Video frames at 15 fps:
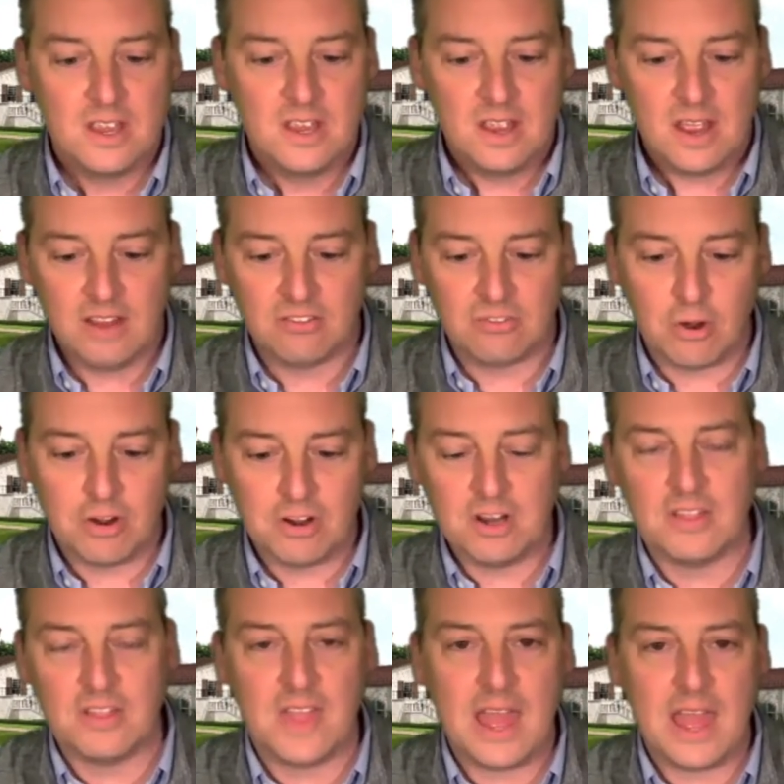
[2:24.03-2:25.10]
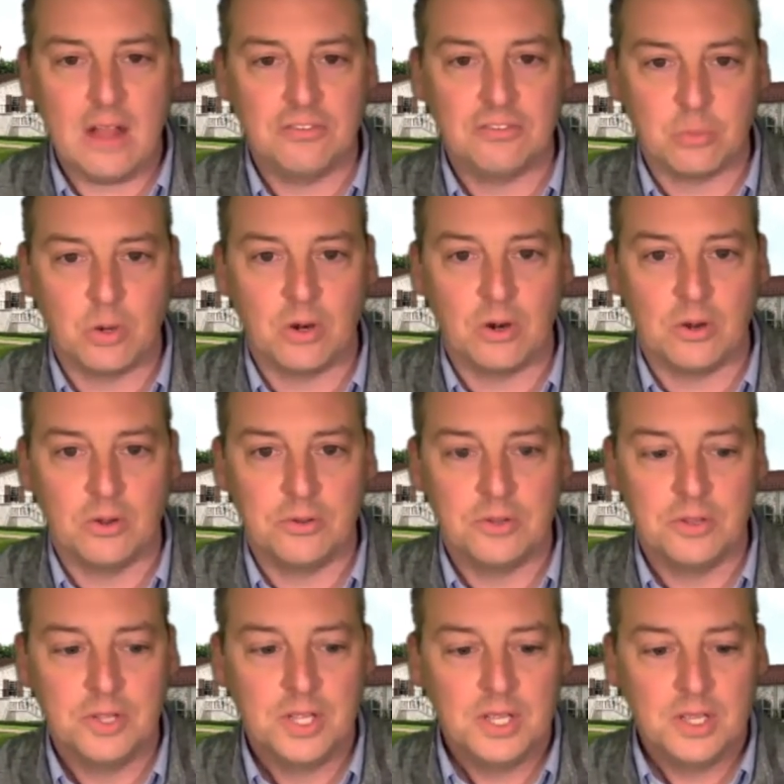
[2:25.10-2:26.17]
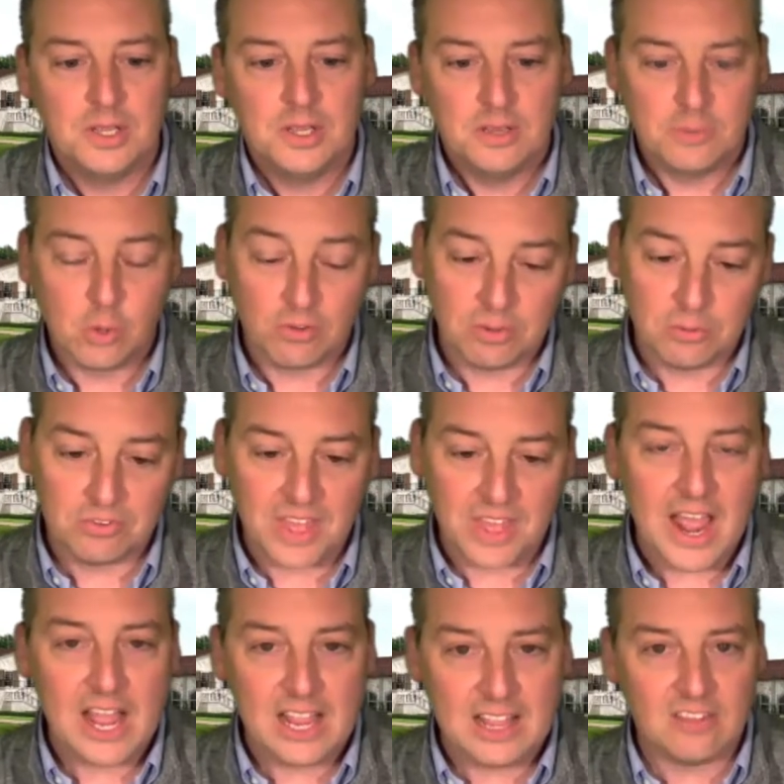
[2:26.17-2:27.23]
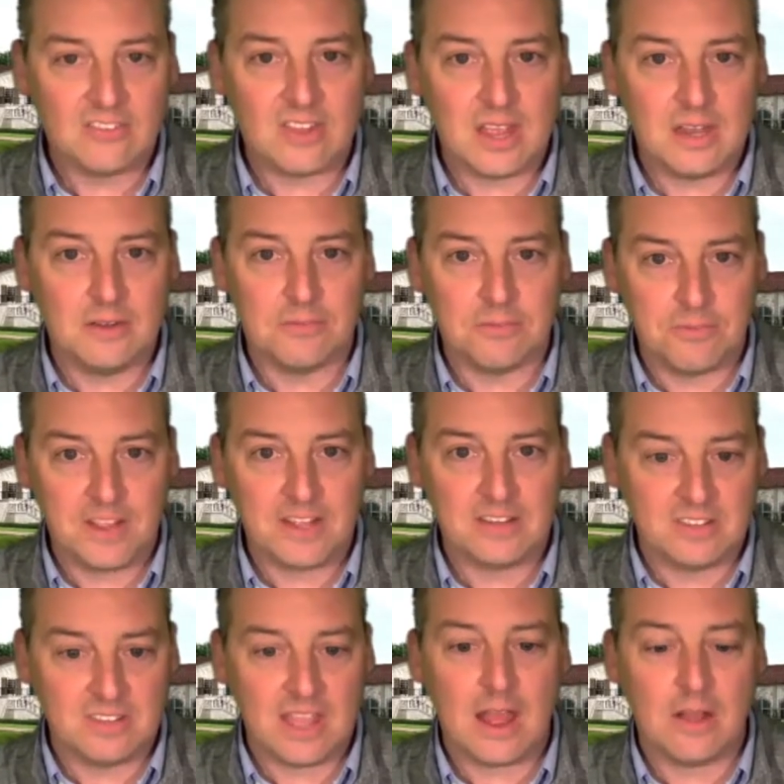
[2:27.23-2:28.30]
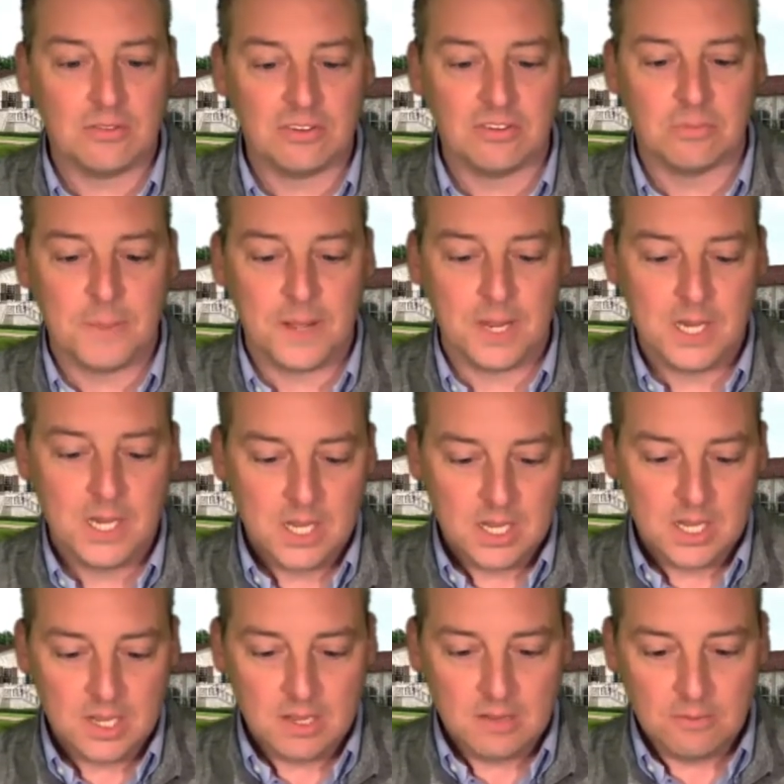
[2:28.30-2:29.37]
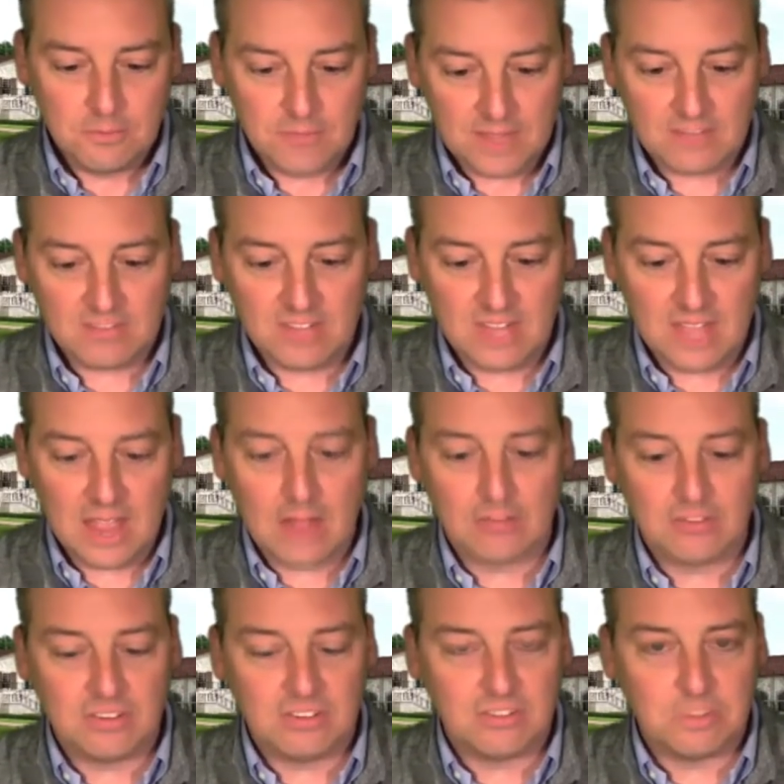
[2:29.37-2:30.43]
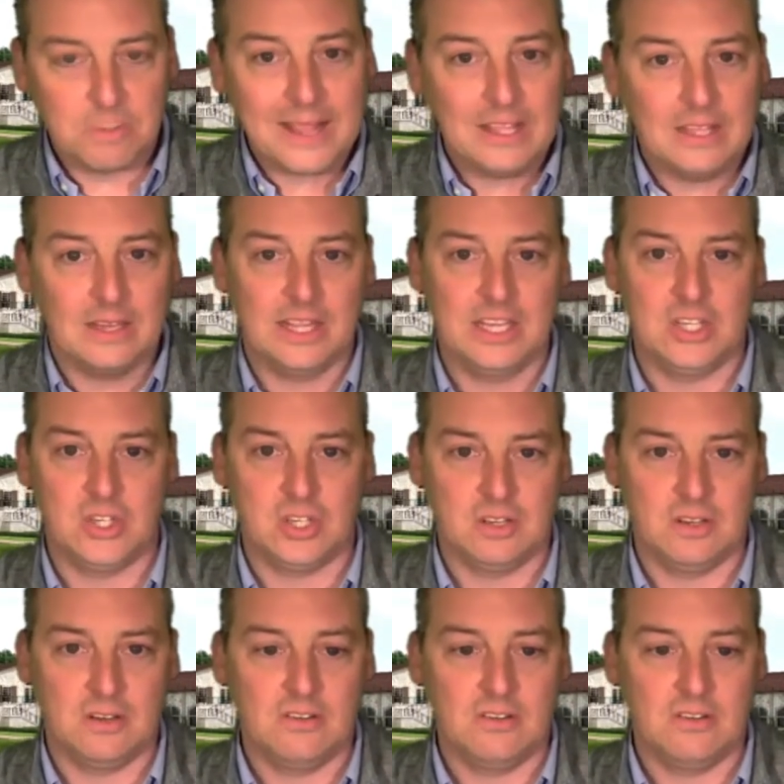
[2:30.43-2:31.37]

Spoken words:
I started in the house world. Of course, it was the highest end of fancy houses, but fancy house speculation.